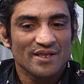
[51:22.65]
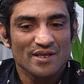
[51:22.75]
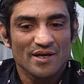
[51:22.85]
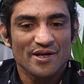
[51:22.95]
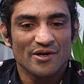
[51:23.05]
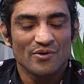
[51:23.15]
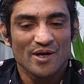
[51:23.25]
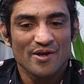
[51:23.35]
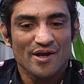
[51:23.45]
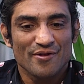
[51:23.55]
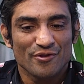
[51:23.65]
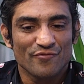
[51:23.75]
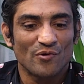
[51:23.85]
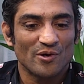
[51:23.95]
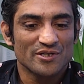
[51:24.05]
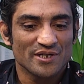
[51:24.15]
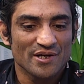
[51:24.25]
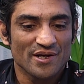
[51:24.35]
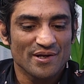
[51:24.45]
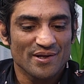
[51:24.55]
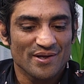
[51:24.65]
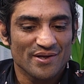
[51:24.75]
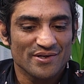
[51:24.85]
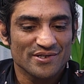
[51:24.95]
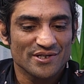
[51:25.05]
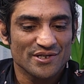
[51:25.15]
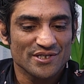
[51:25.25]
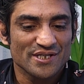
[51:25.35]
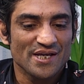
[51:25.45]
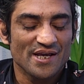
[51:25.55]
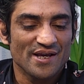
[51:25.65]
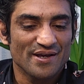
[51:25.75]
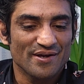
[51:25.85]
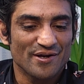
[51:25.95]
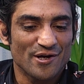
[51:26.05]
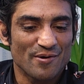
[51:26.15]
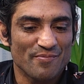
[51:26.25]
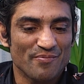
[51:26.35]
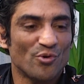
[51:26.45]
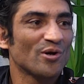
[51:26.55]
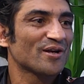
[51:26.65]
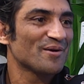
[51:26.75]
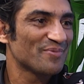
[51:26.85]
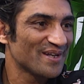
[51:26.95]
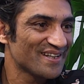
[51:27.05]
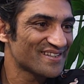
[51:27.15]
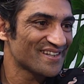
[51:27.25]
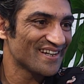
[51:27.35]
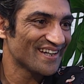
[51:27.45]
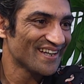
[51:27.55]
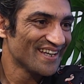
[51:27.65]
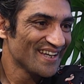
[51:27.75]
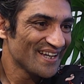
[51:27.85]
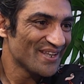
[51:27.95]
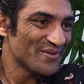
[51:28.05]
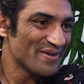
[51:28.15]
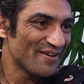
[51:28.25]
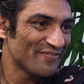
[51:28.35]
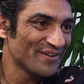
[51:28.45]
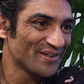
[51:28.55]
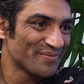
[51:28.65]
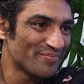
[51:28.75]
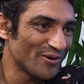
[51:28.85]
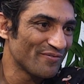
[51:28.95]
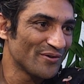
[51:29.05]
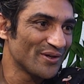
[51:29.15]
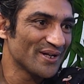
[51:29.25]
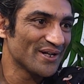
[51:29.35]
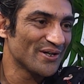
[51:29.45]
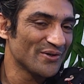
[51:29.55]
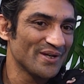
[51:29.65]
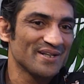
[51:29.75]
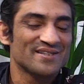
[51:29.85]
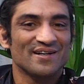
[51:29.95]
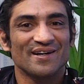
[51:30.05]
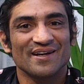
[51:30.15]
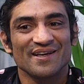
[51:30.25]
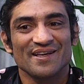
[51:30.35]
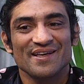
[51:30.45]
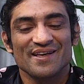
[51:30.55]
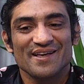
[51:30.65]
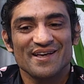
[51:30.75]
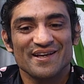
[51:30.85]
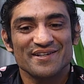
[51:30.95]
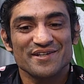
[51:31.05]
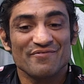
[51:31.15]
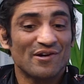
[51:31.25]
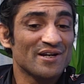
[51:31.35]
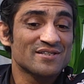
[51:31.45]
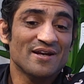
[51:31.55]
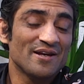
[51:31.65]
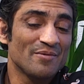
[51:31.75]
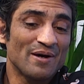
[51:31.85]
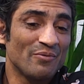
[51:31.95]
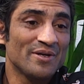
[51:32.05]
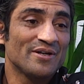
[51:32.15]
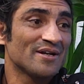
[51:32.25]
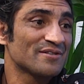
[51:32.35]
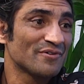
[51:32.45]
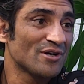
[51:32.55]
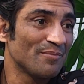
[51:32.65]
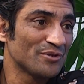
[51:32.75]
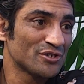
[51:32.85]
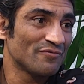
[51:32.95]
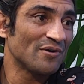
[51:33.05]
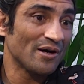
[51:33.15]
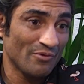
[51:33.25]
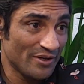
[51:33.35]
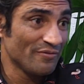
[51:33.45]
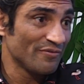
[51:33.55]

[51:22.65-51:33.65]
I look forward to seeing more companies in the Mayfield portfolio, and very excited about what you guys have accomplished so far, what you've